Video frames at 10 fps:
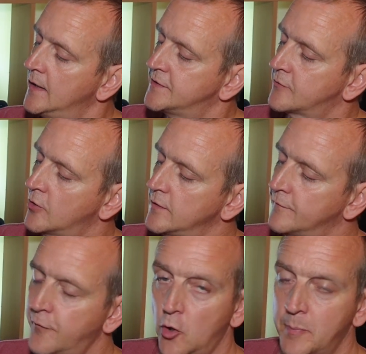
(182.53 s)
So you've got
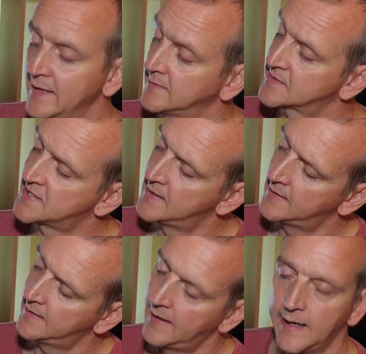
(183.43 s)
4 pins
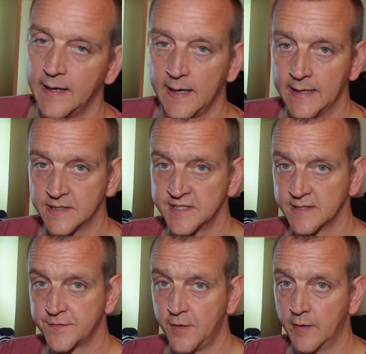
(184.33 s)
and your
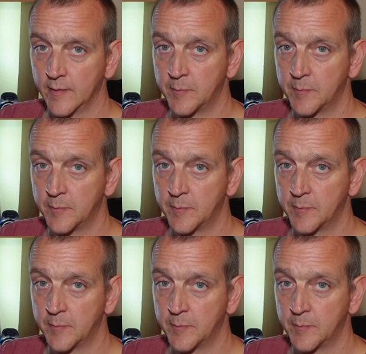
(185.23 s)
center firing